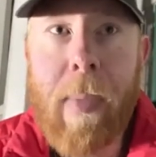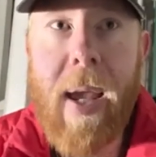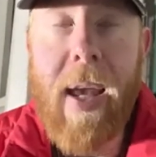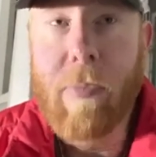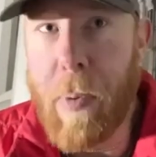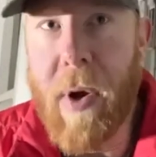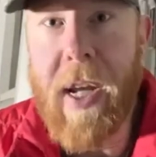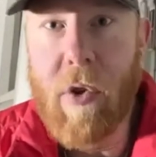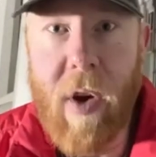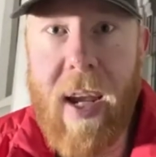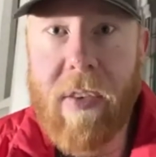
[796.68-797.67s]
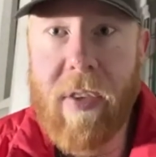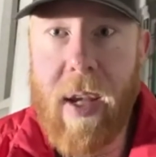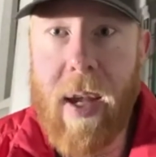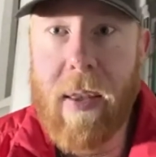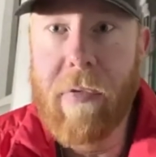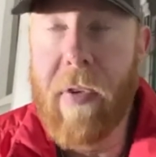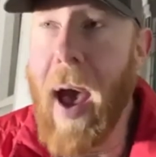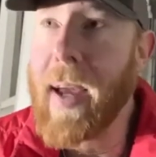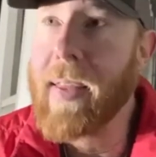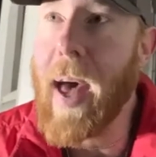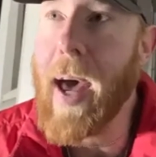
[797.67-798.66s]
it's pretty crazy in the
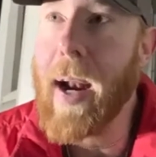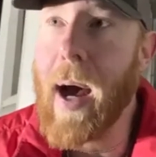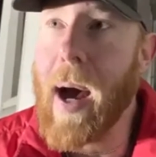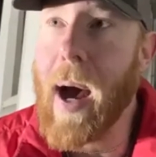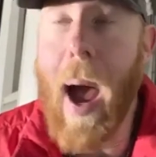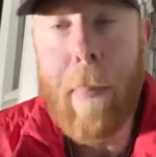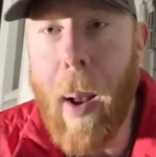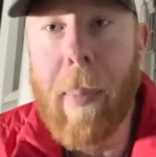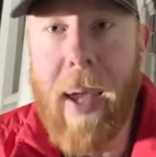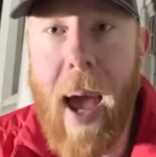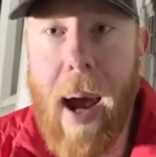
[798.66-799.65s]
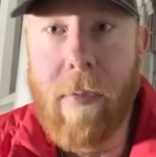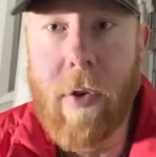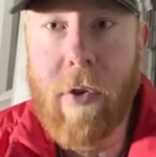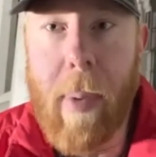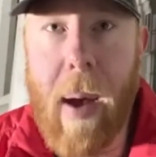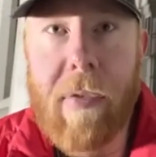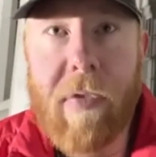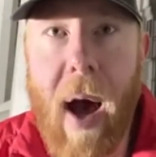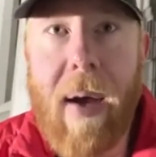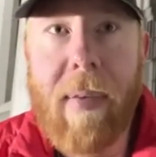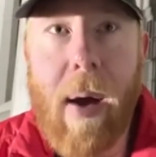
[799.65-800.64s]
fact that I probably average about
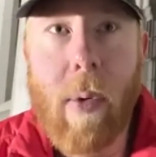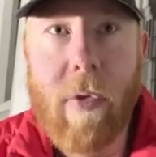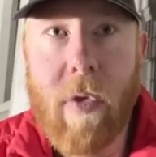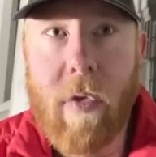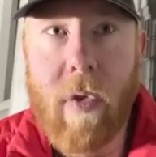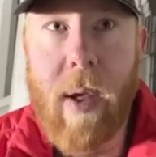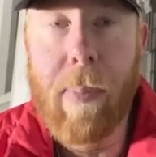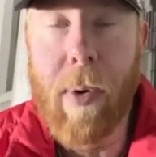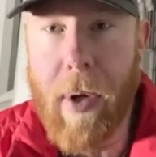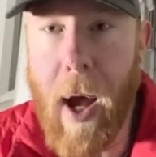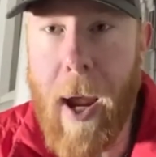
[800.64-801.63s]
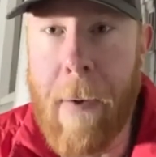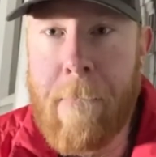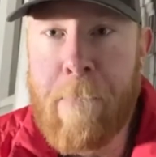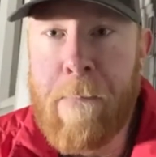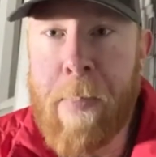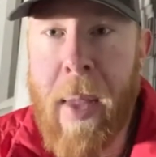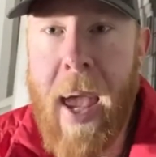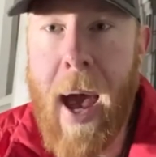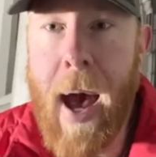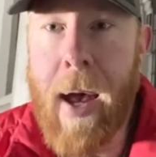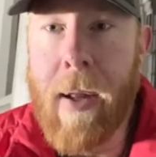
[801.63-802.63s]
5 hours of sleep per night.
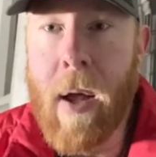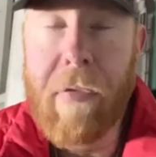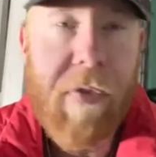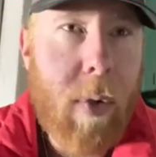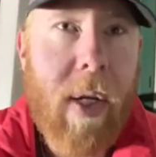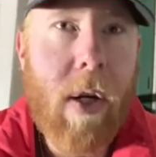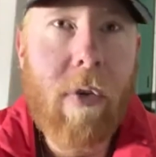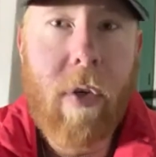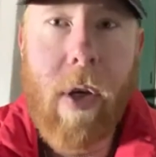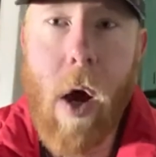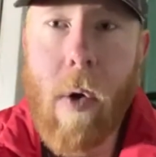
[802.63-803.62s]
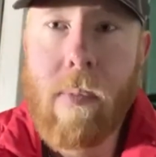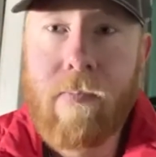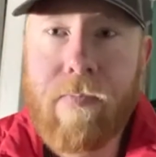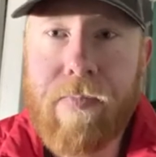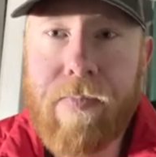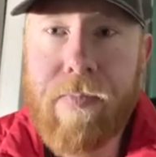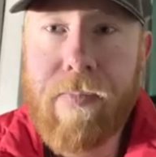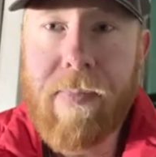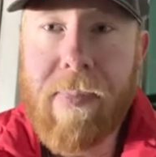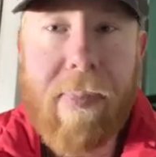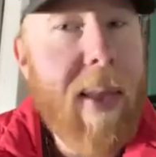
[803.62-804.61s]
And a few years ago,
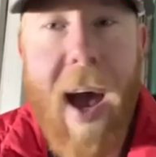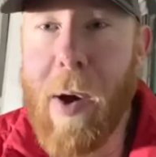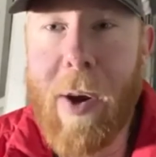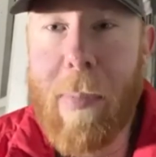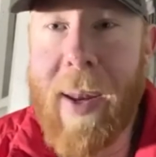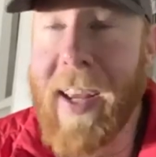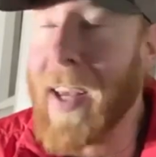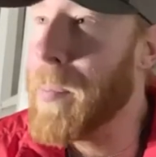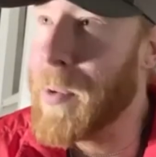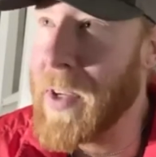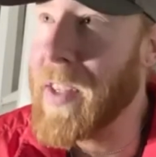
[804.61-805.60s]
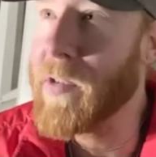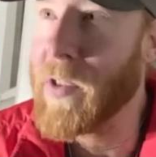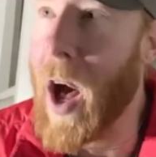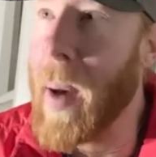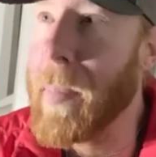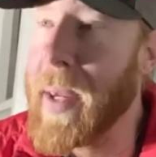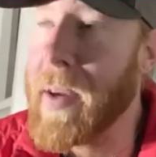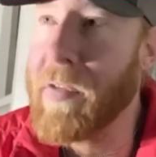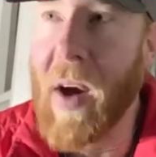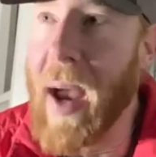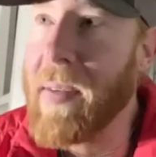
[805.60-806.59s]
I would have been a complete zombie.
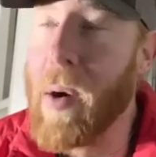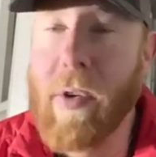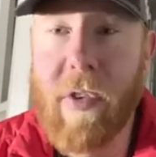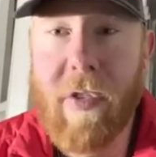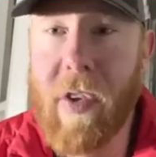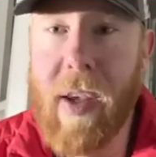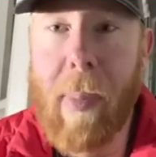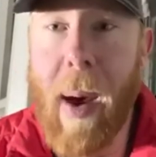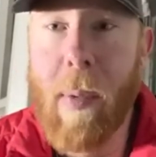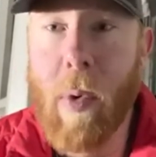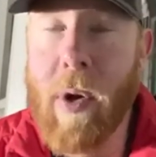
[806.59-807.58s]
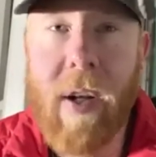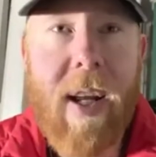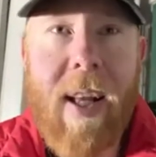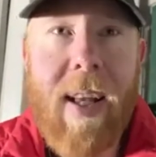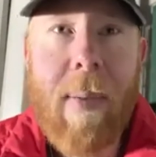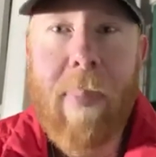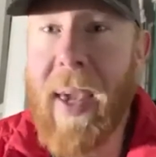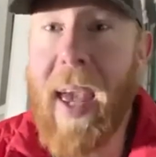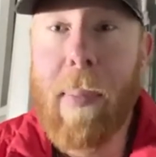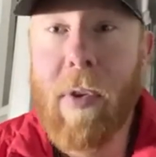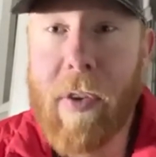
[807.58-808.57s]
5 hours of sleep, I wouldn't be
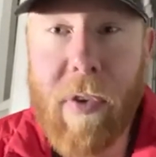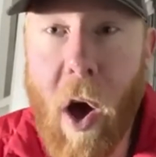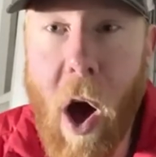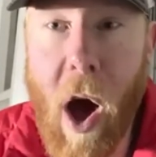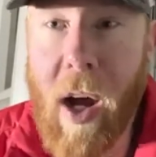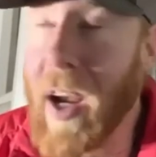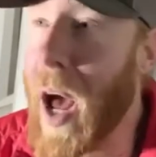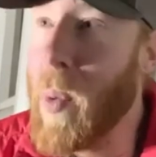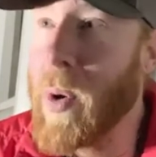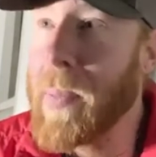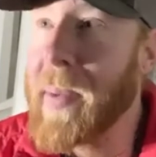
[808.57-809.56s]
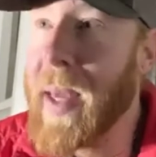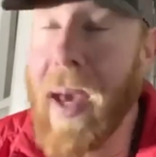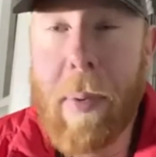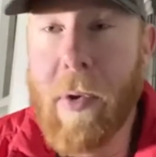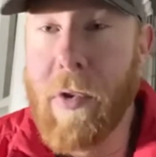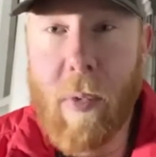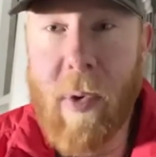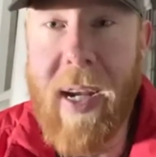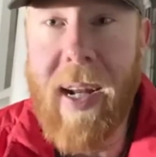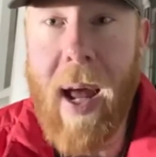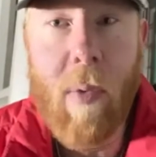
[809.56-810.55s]
able to talk. I wouldn't be able to
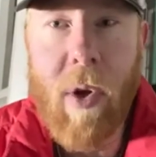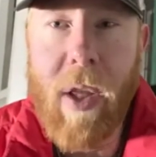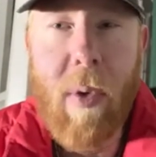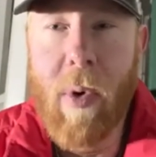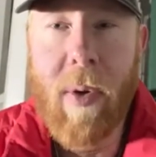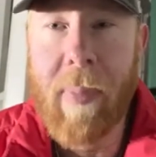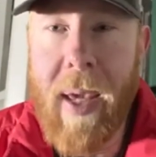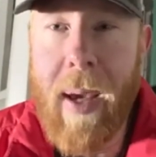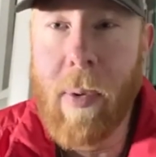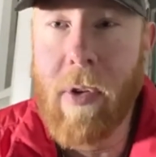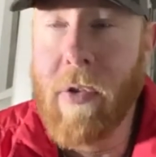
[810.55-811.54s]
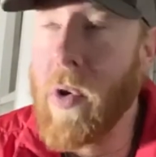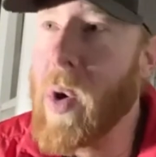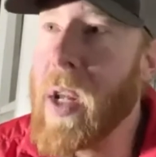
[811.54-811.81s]
read. I really wouldn't be able to do